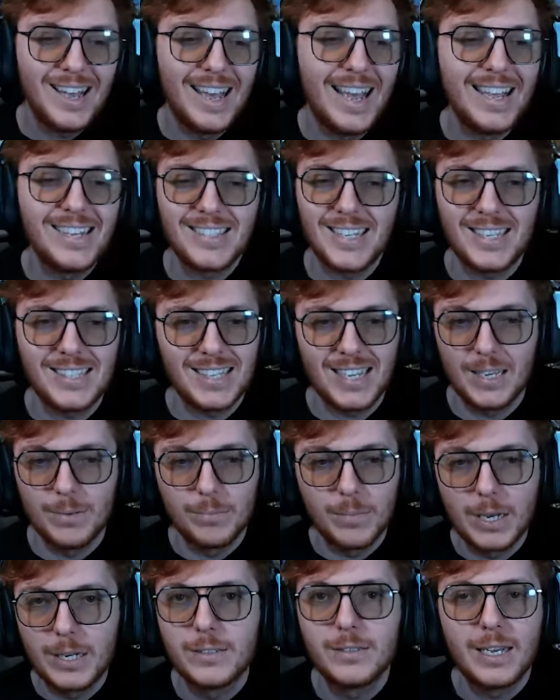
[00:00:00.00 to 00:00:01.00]
Eze's him,
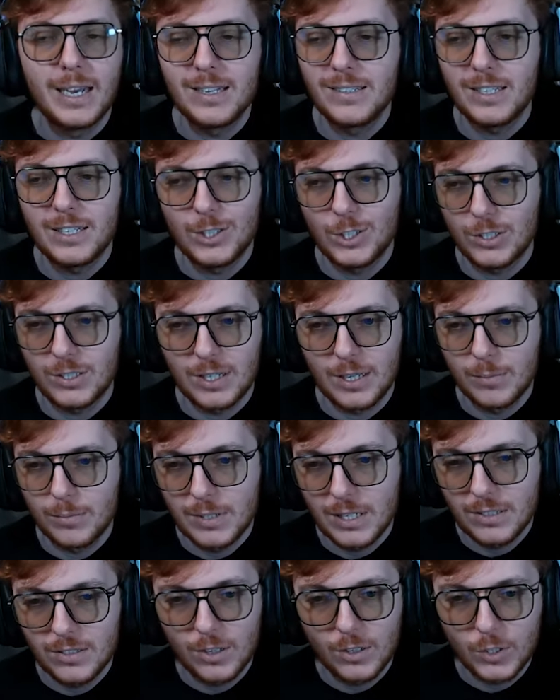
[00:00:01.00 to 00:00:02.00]
man. Eze's just him.
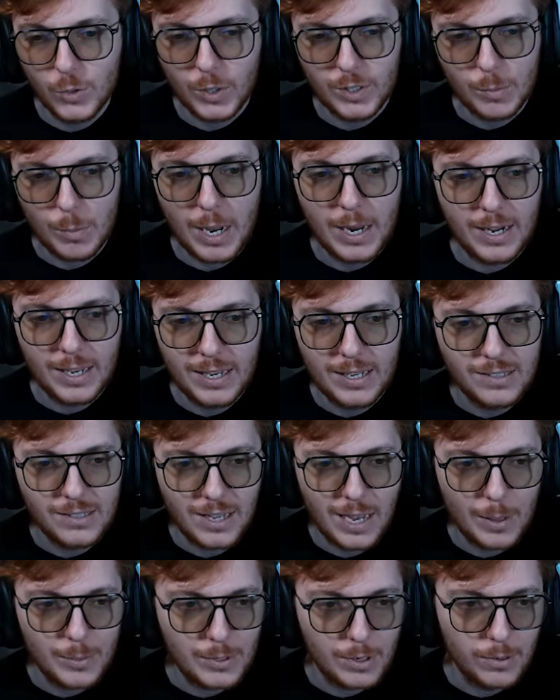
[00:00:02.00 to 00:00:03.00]
There's no two ways about it. He's the
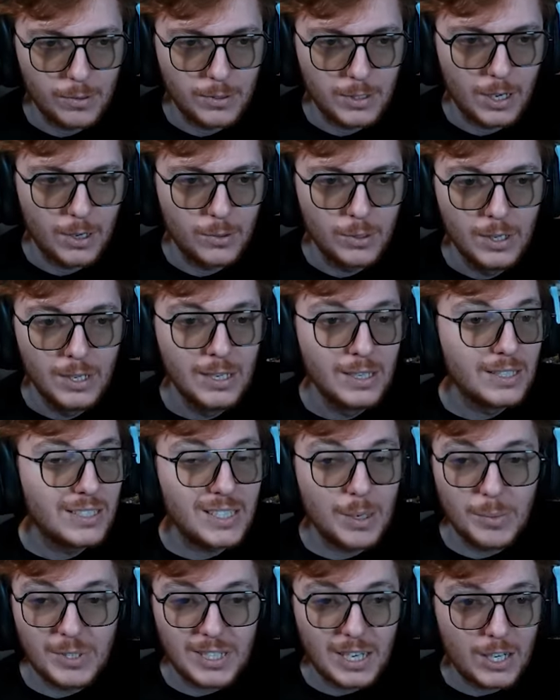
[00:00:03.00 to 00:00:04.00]
absolute GOAT.
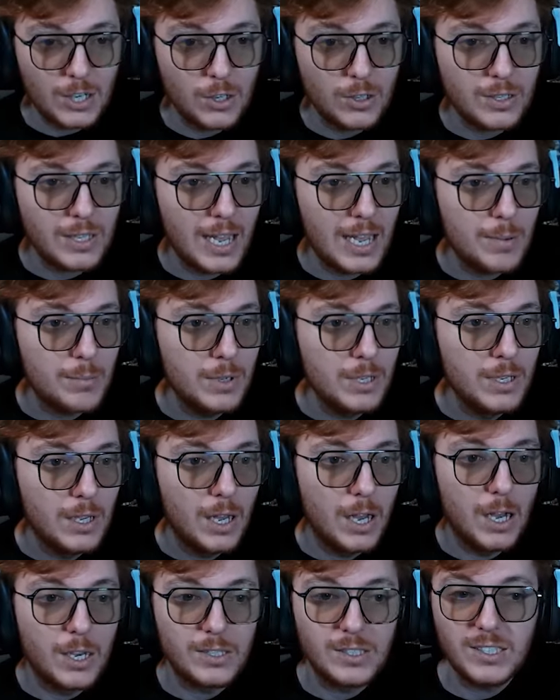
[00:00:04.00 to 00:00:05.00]
Simons had a good game.
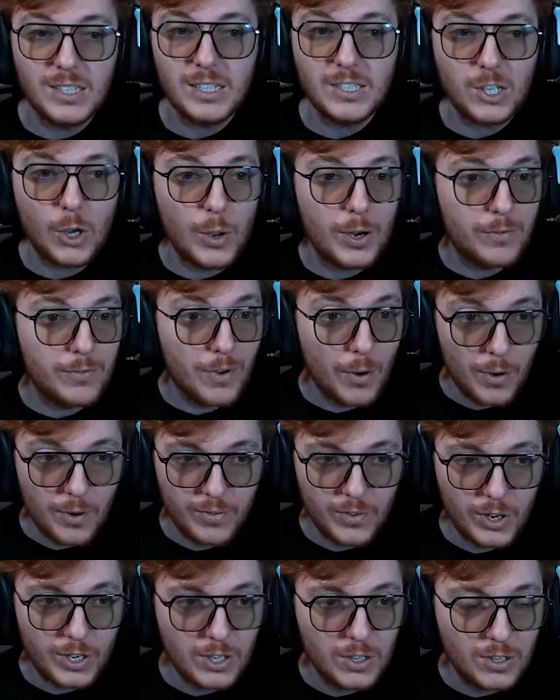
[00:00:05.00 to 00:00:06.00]
Uh, Sesko had a very,
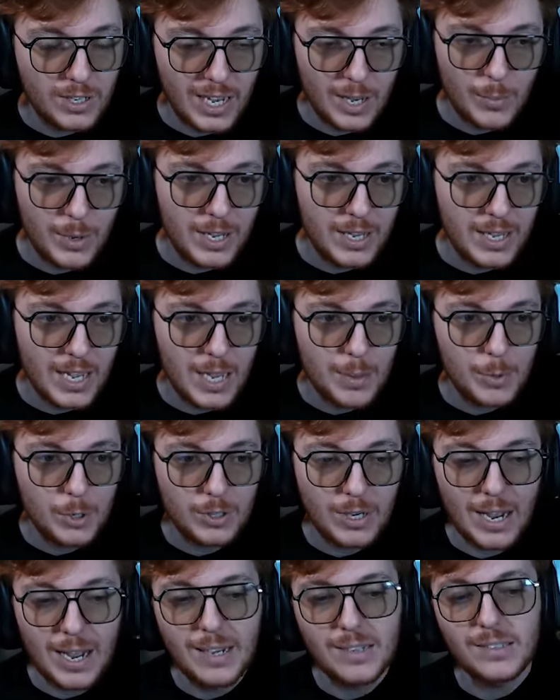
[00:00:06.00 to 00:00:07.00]
very good game when he came
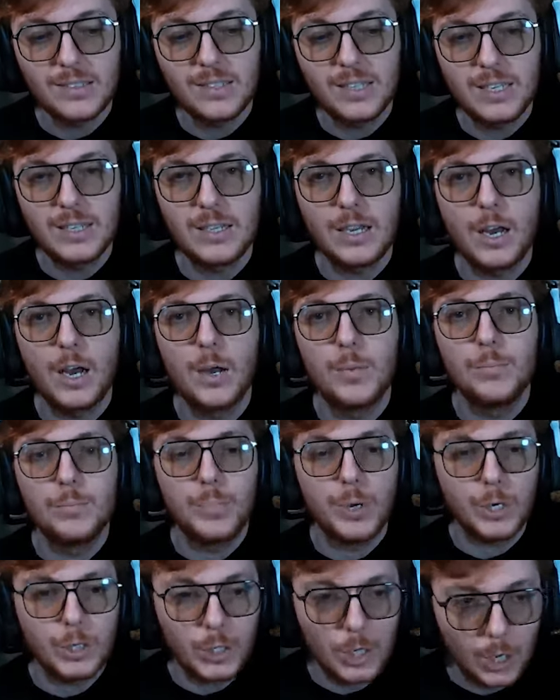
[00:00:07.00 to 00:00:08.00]
on, as did um,
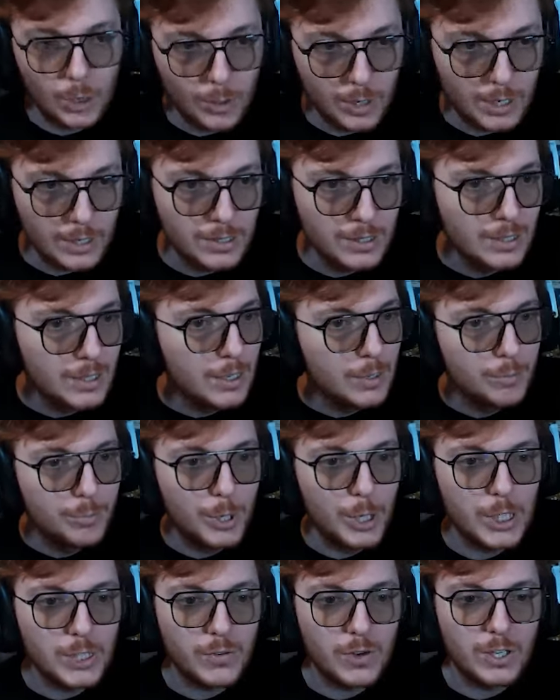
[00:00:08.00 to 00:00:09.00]
Barcola.
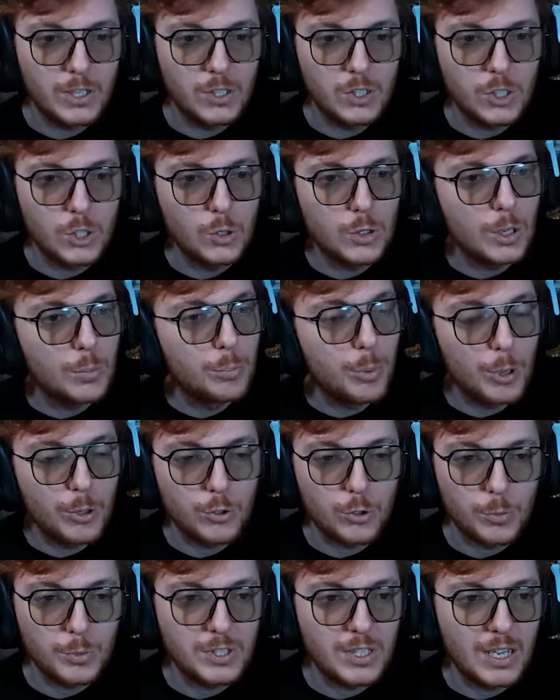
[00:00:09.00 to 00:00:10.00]
Bergwijn and Suker both
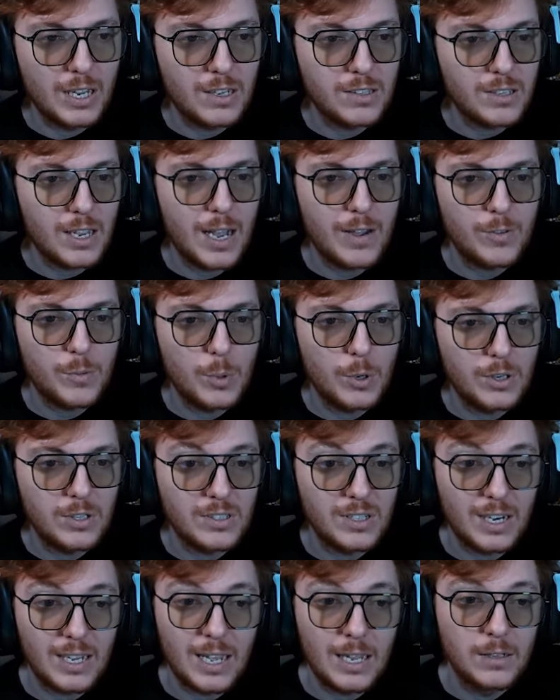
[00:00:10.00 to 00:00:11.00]
dropped stinkers, I have to be honest.
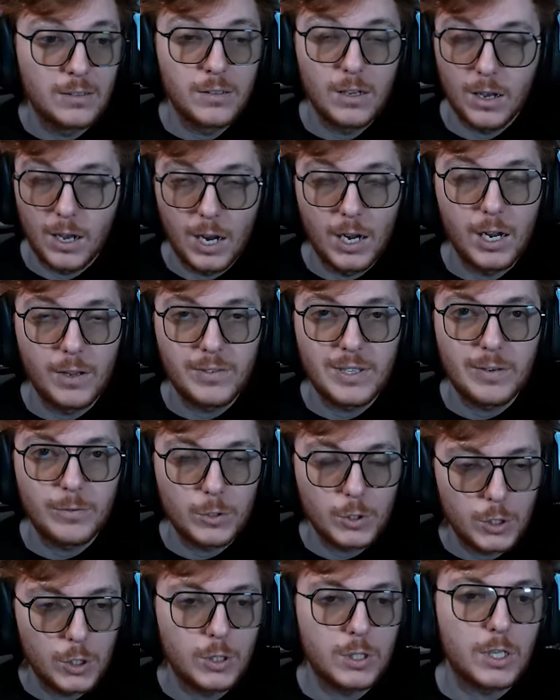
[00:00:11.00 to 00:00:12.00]
And again, I love Davor
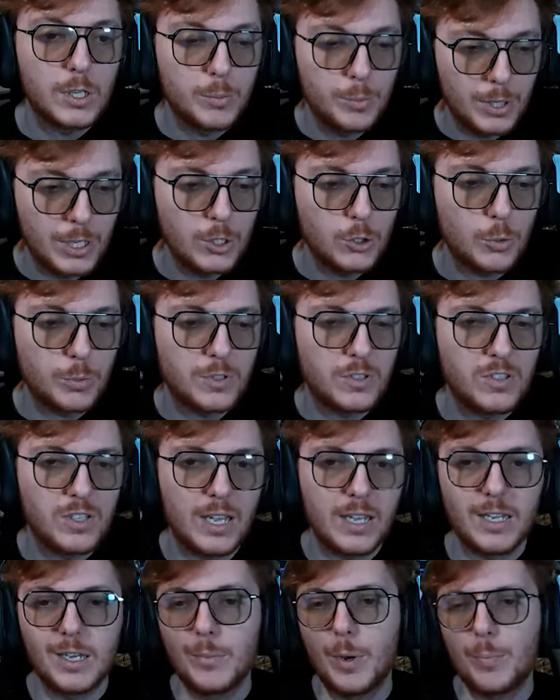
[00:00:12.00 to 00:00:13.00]
Suker, but he dropped a
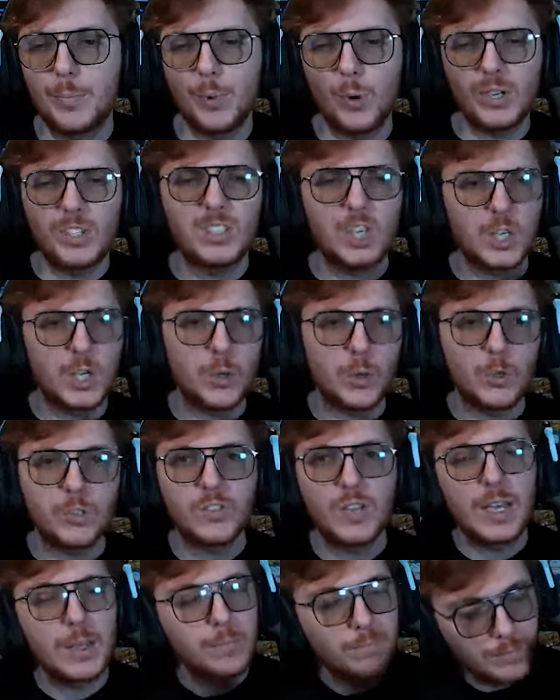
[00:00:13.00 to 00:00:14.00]
stinker. But boys, the Euros
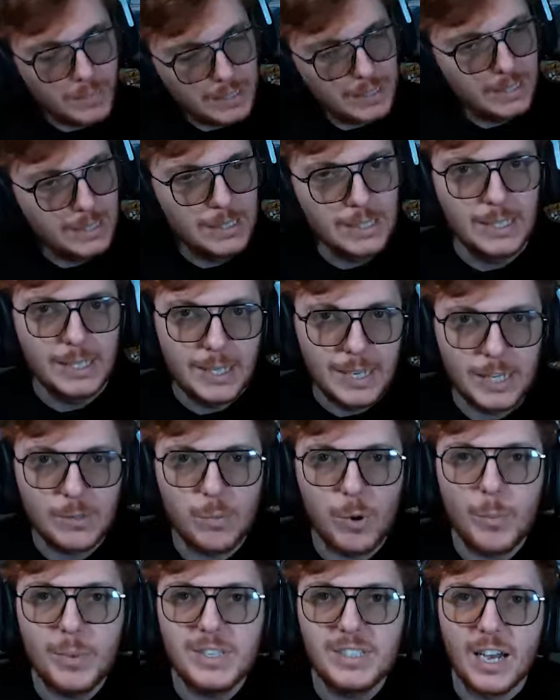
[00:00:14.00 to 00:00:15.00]
team, it's
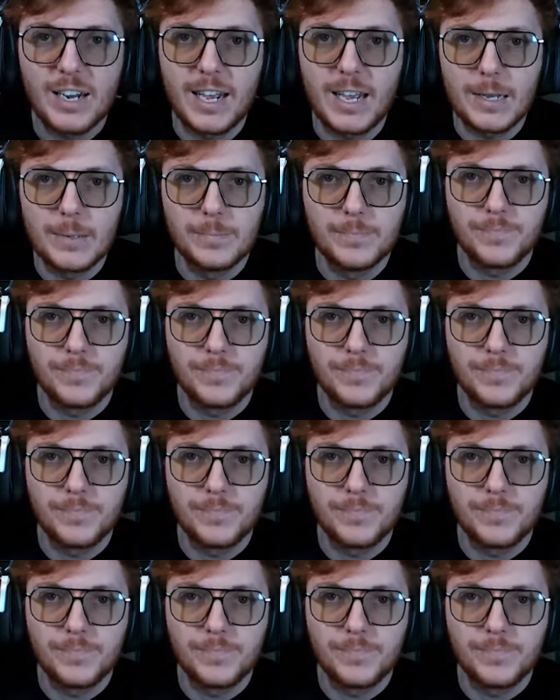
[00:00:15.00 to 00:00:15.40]
blooming done it.